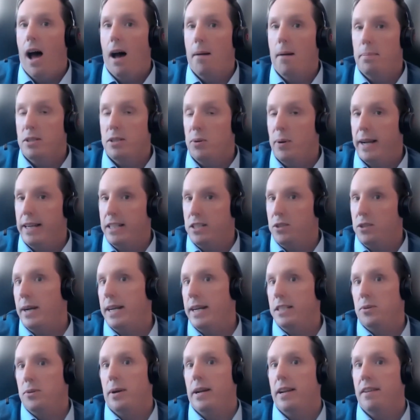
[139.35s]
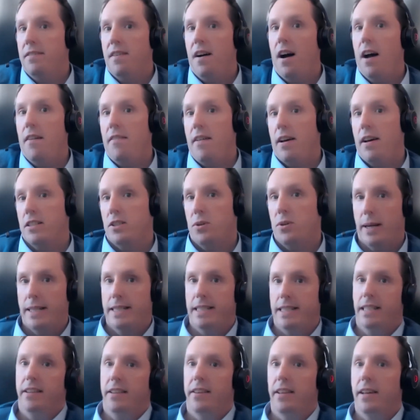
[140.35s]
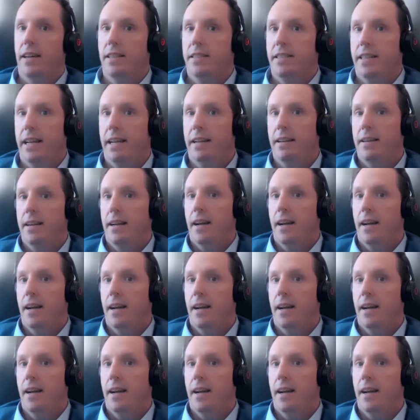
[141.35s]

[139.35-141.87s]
between 2025 and 2030.